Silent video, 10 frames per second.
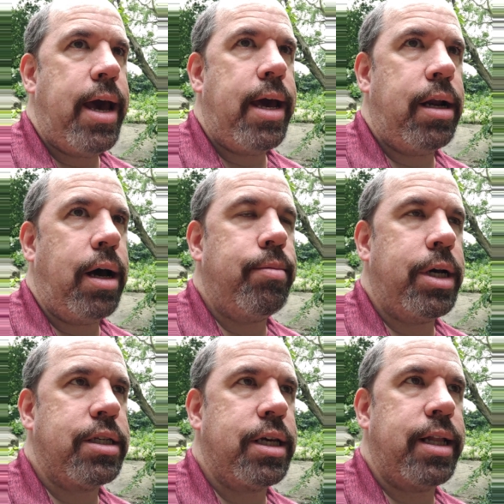And I'm
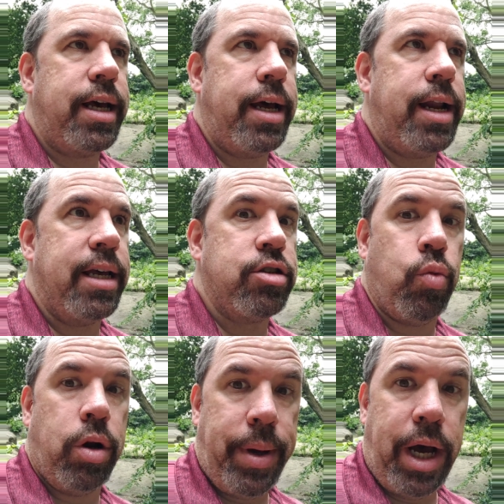not saying that as a
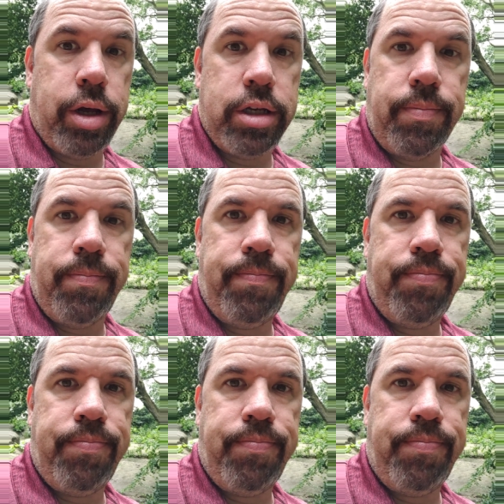whataboutism.